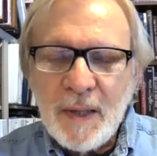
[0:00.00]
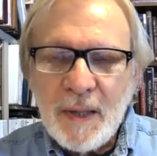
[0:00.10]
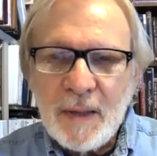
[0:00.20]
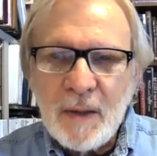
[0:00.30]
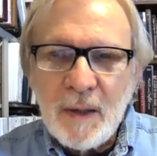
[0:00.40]

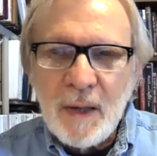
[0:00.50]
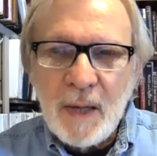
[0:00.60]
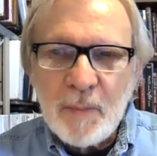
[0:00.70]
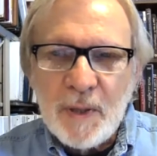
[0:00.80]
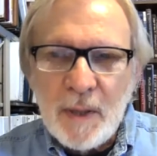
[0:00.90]
And uh,
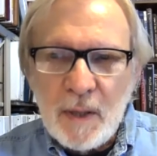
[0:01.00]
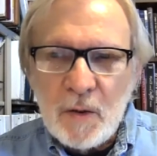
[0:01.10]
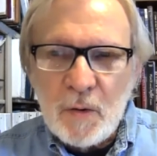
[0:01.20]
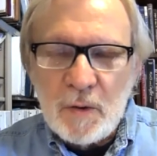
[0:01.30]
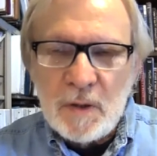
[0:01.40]
I began
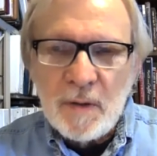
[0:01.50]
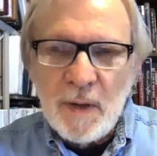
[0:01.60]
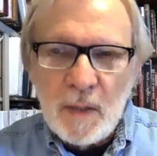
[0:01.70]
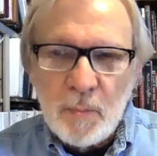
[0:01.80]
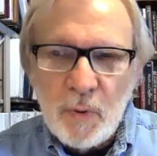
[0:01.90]
using
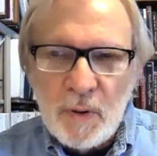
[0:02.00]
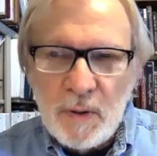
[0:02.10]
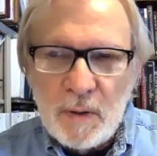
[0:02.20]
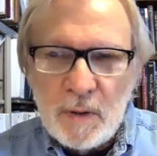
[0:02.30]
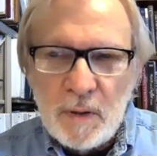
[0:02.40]
that book
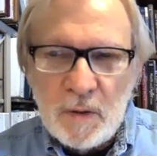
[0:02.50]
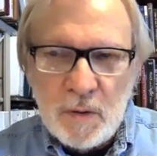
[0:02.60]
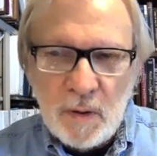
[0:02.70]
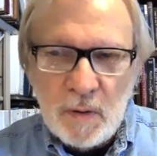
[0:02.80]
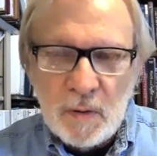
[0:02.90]
in
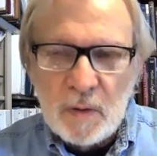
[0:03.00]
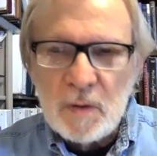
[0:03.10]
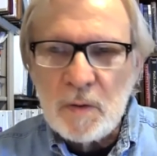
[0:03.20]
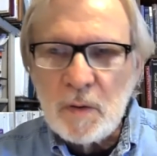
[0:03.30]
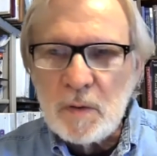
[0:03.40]
teaching.
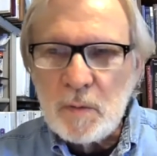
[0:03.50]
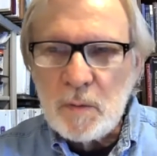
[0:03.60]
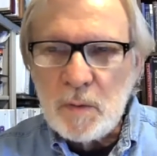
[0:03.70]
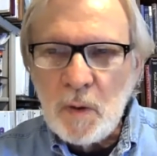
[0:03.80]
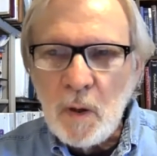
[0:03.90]
It's,
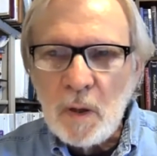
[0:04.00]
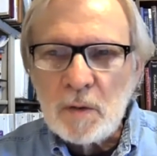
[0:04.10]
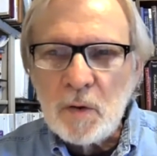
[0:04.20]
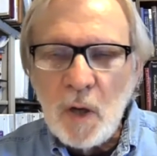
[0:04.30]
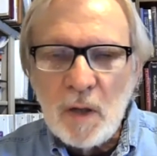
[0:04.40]
it's
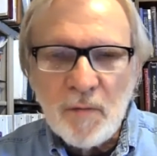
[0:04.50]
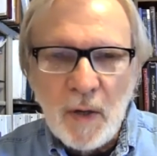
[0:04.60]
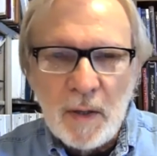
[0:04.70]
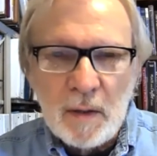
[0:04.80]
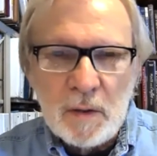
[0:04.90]
called
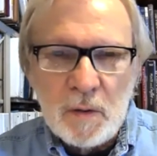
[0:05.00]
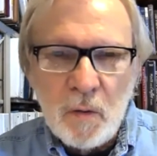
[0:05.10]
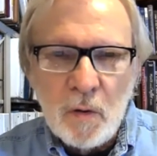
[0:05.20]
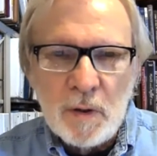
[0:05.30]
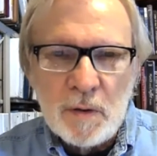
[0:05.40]
Nonviolence:
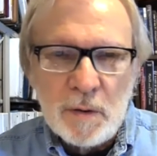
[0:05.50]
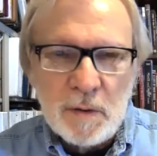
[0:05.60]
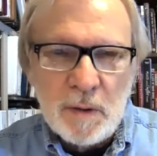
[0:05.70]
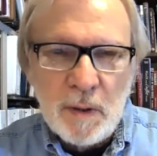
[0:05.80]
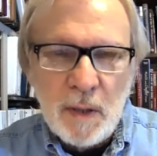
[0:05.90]

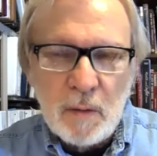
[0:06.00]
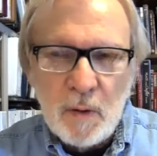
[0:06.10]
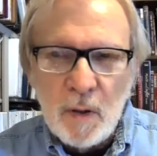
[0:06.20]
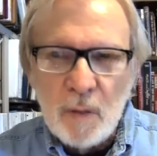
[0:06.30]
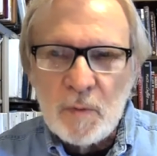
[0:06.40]
Origins and
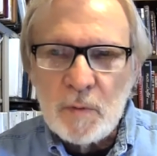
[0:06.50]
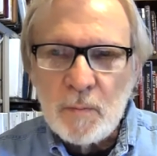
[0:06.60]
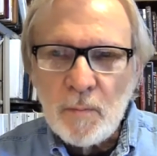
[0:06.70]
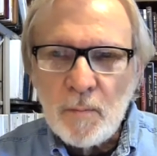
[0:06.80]
Outcomes.